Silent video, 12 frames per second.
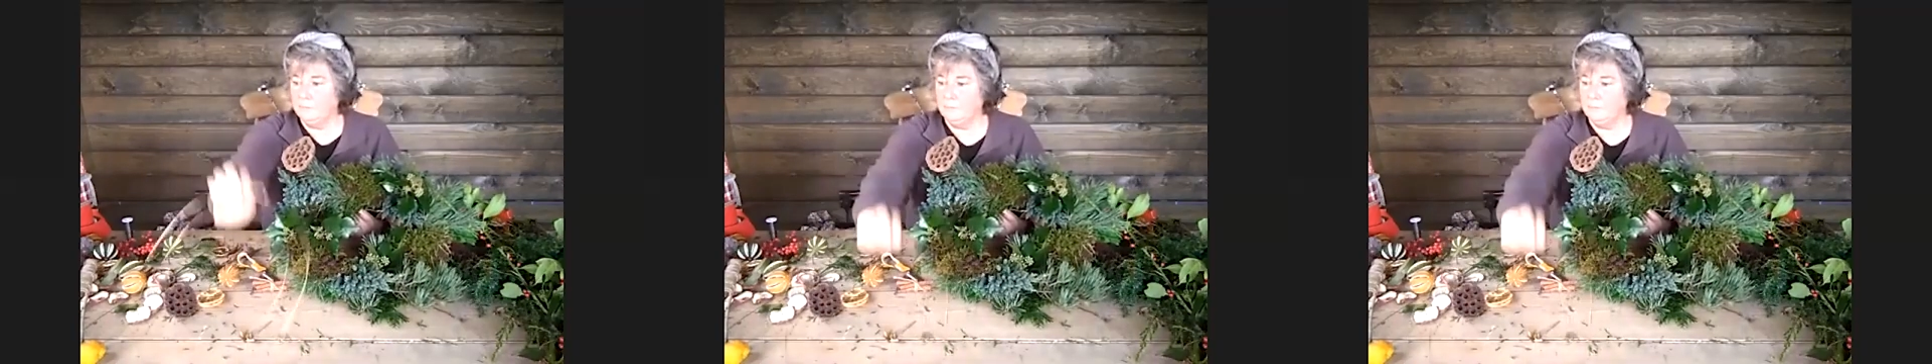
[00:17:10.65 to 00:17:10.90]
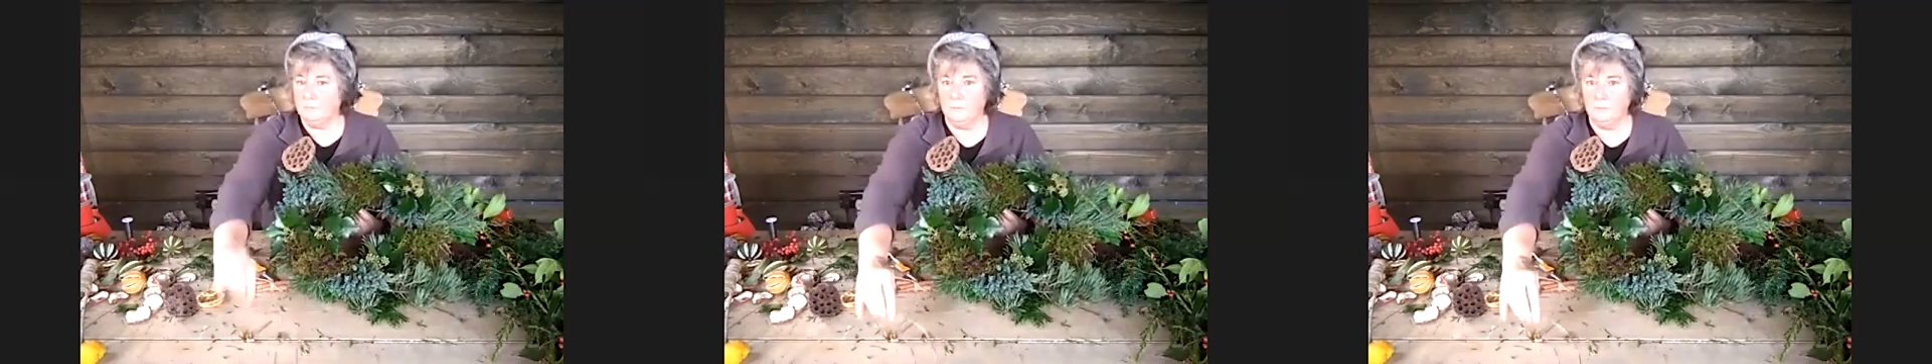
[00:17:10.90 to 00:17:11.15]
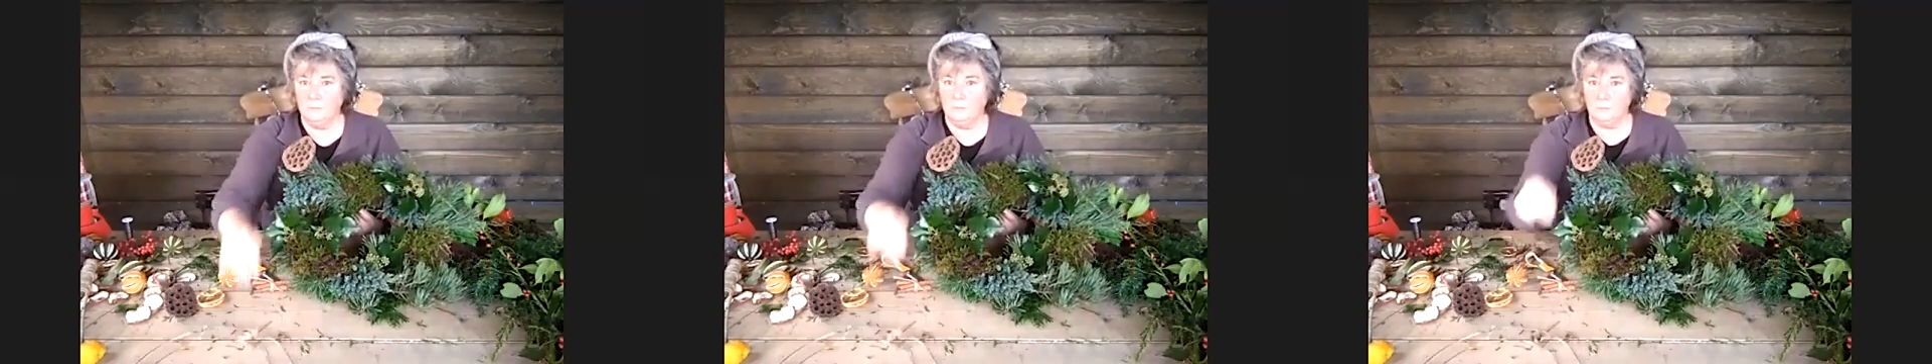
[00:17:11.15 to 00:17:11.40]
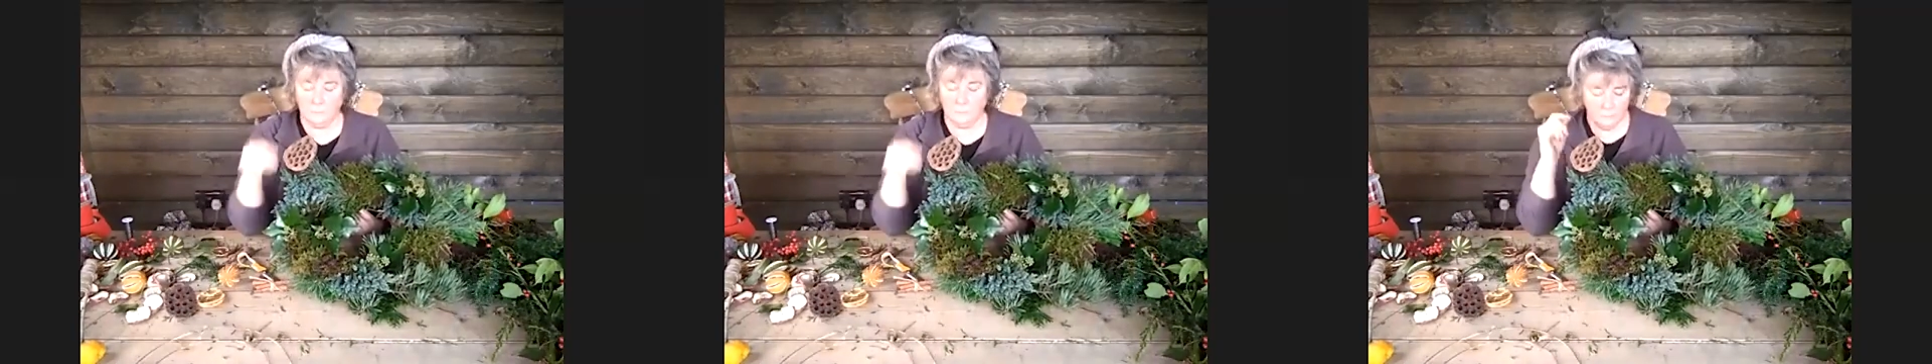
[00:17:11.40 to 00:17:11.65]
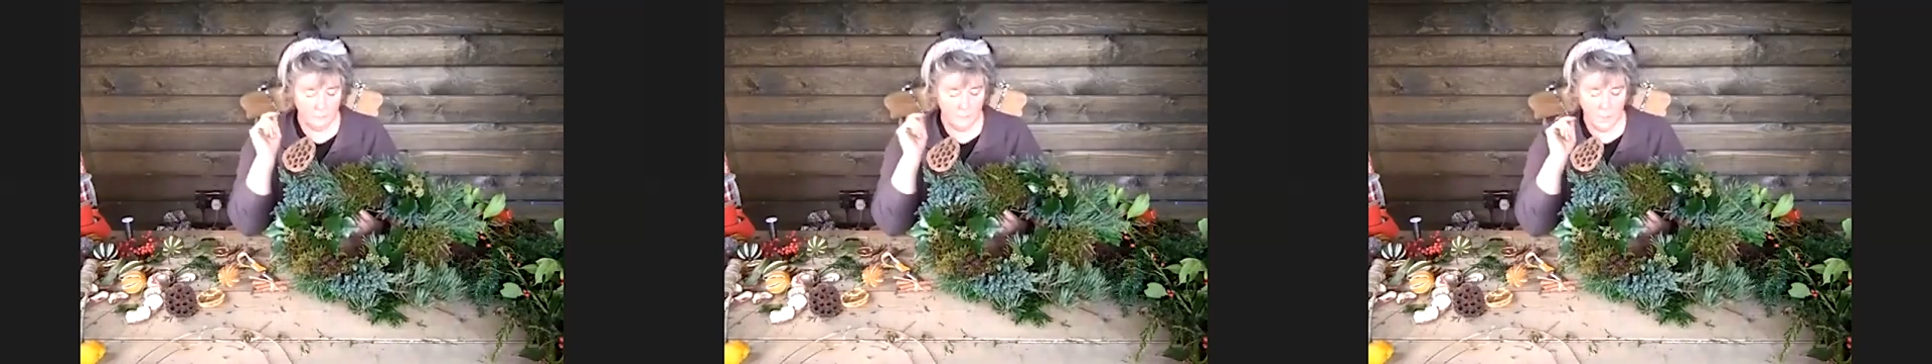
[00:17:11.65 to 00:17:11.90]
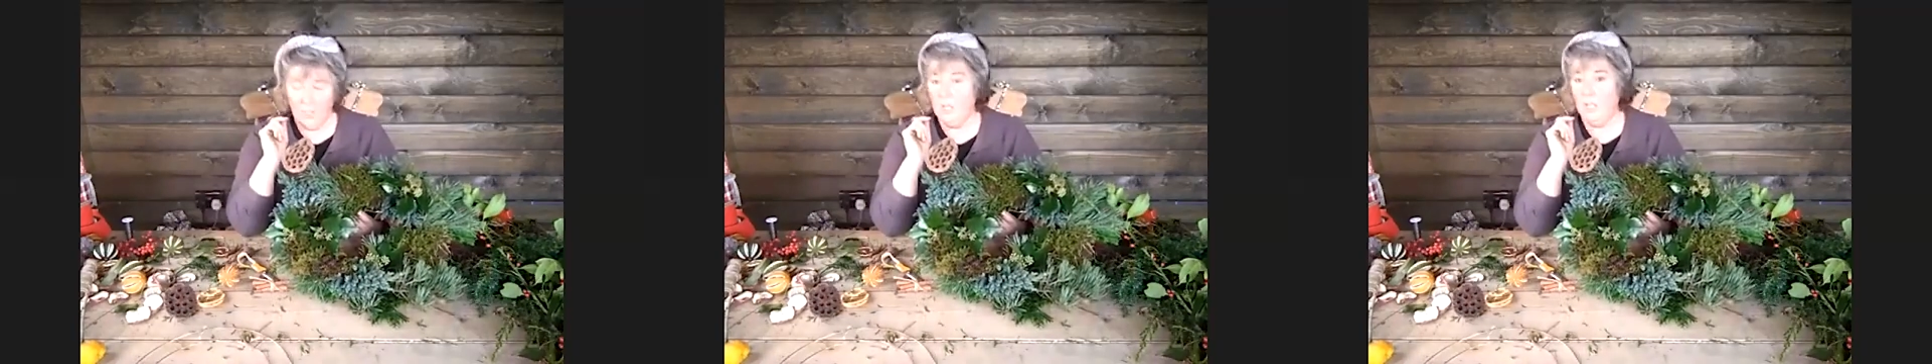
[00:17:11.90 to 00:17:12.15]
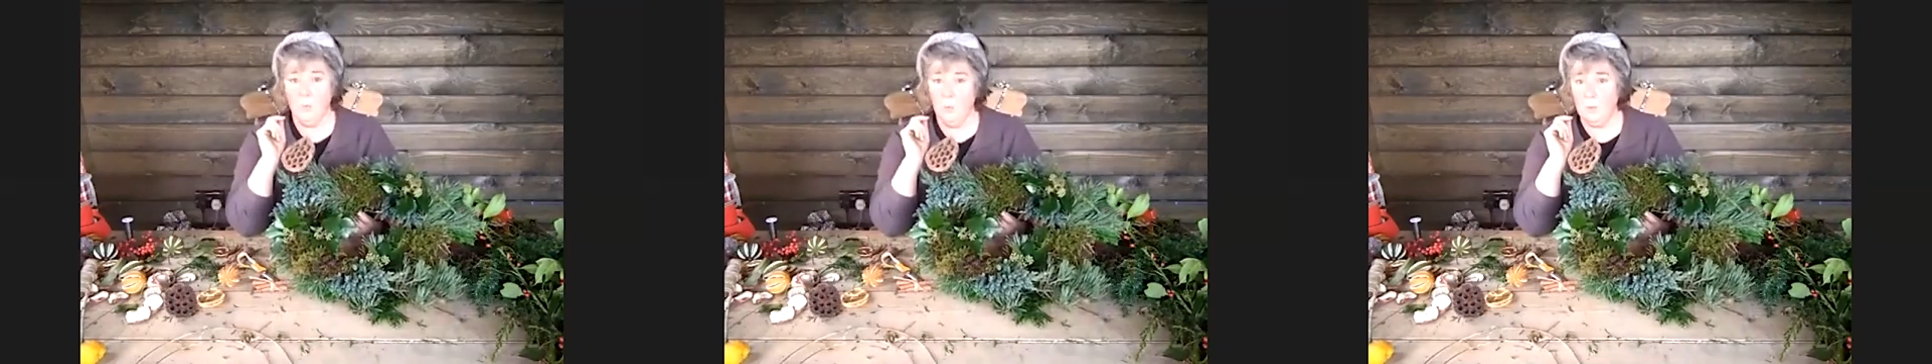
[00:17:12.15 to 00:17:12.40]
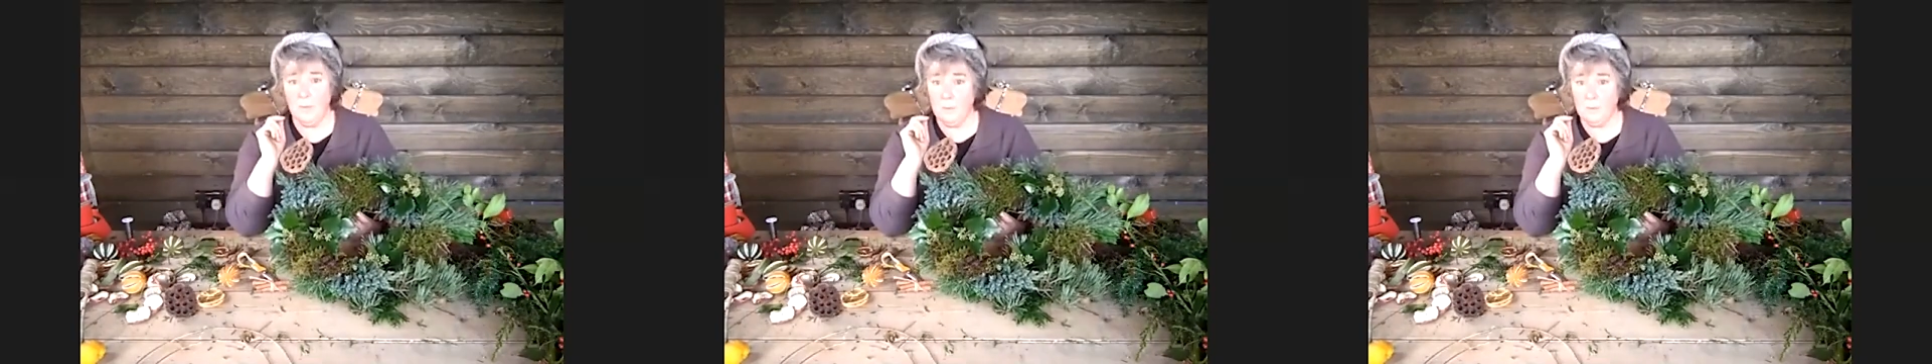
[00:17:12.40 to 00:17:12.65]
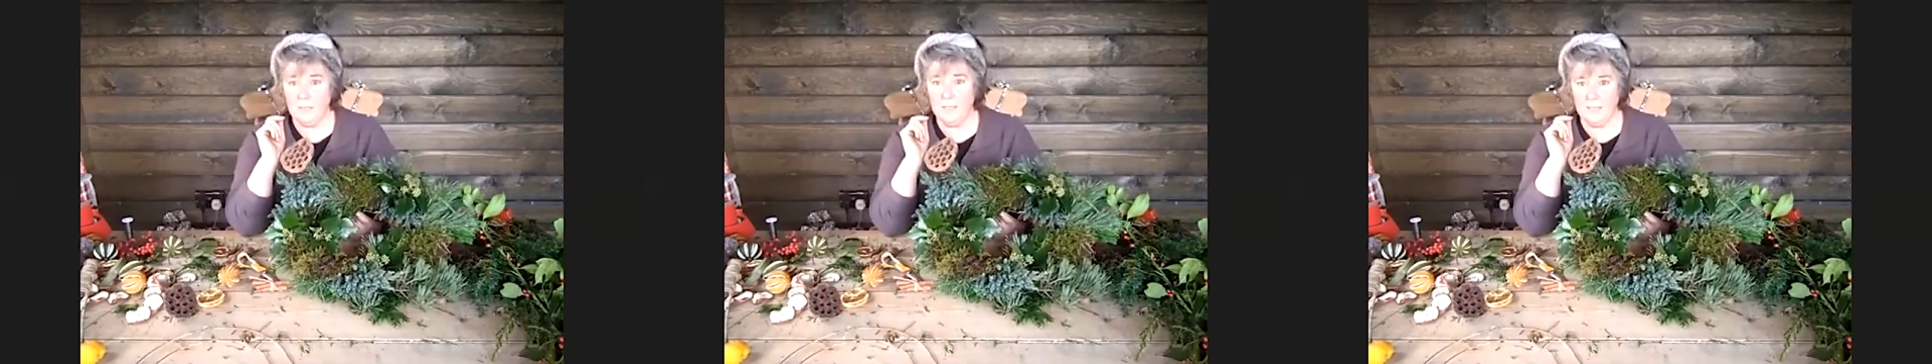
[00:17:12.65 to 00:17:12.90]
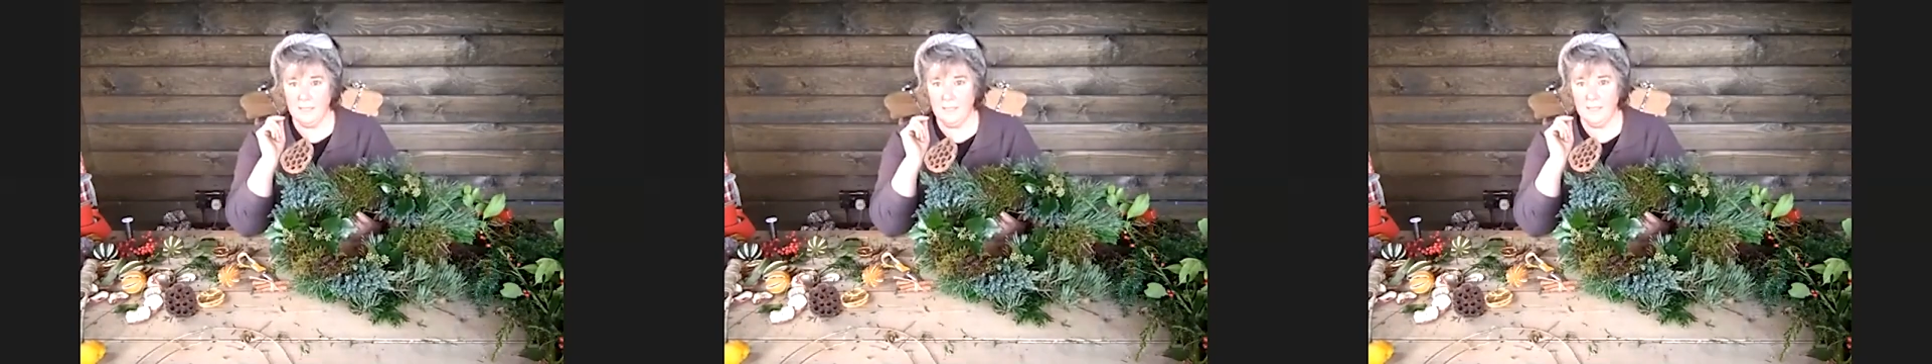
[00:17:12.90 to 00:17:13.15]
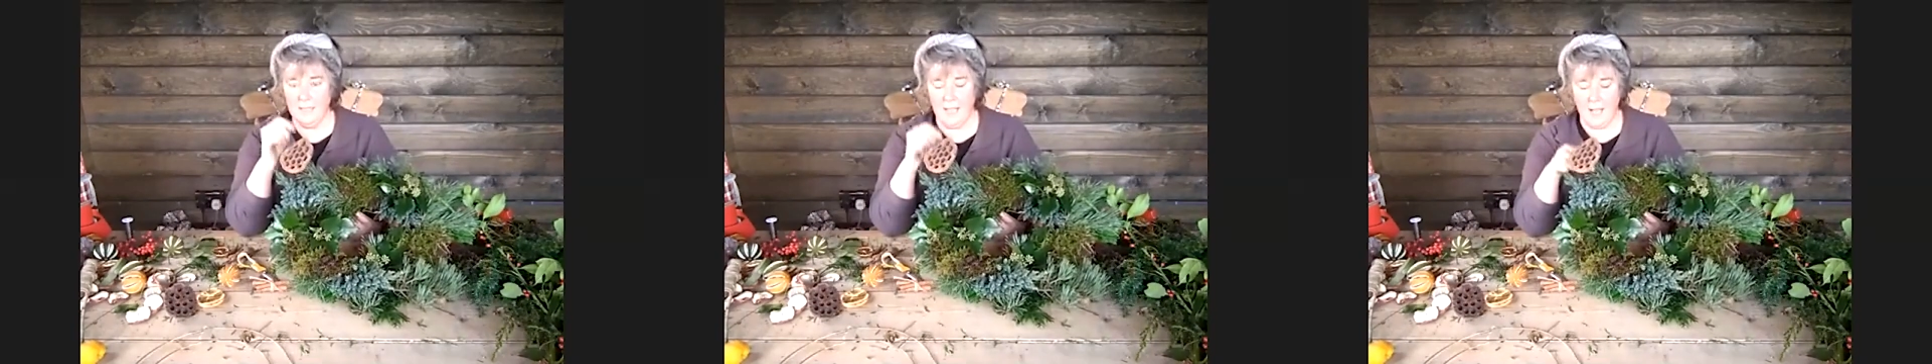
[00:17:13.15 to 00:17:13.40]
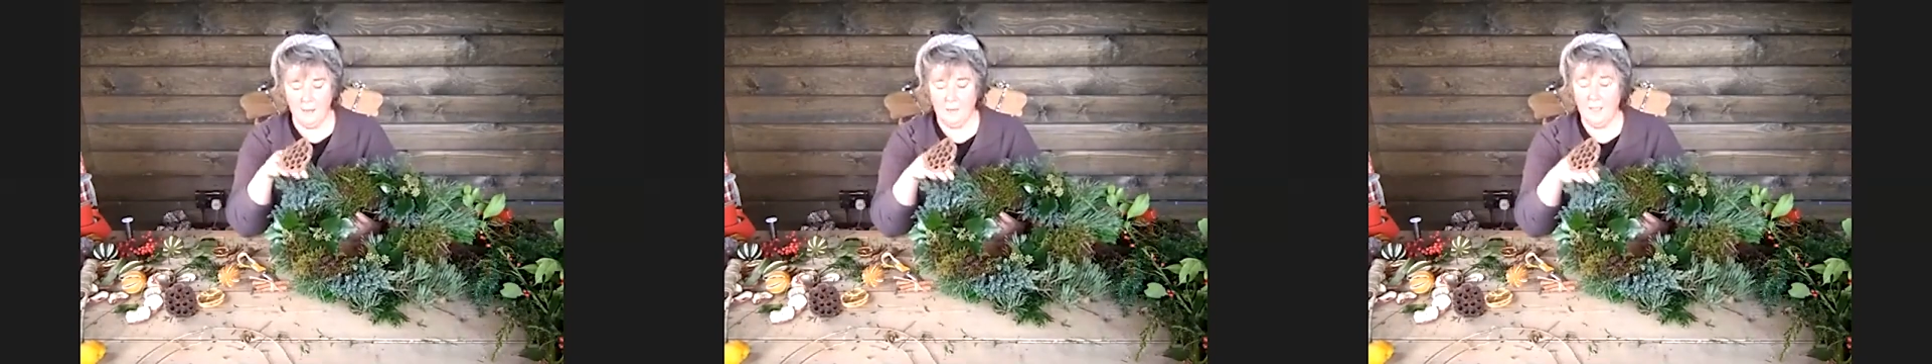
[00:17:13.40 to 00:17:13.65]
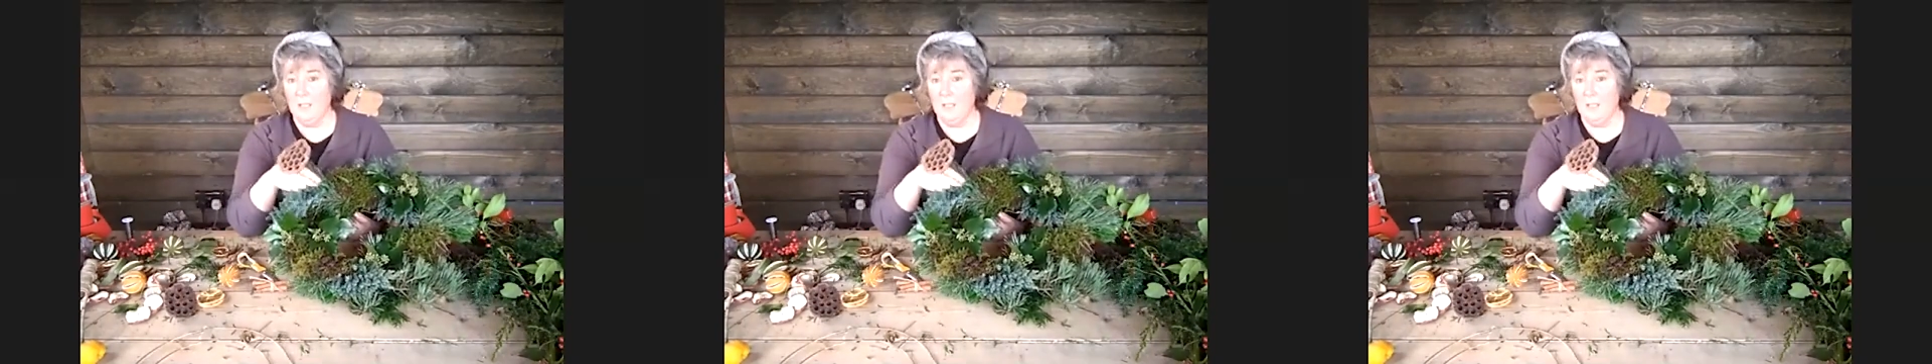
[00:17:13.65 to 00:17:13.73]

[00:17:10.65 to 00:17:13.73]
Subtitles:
You won't be able to see the gap,